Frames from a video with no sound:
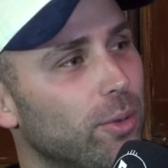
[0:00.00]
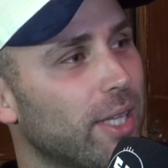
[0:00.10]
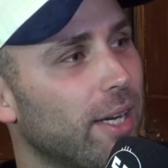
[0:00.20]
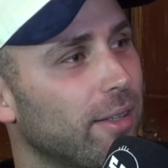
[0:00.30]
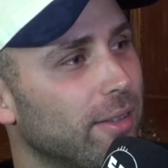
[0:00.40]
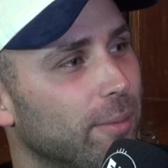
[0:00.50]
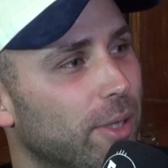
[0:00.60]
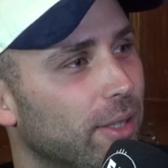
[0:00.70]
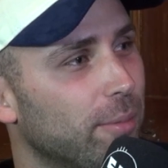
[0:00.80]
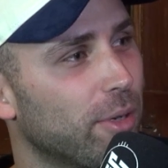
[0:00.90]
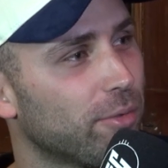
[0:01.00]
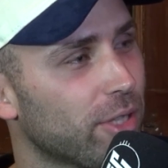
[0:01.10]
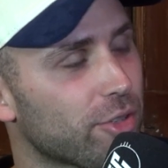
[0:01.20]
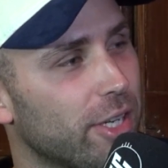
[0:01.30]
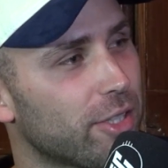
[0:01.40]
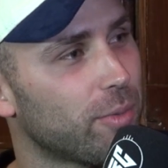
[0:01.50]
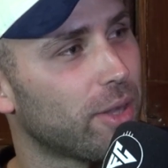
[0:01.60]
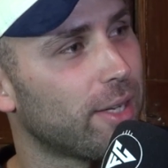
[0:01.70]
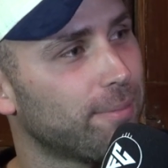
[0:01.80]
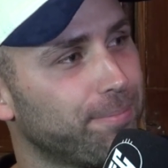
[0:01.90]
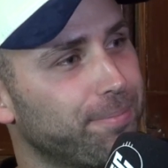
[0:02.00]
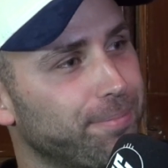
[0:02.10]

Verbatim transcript: it all day. My my frustration with that.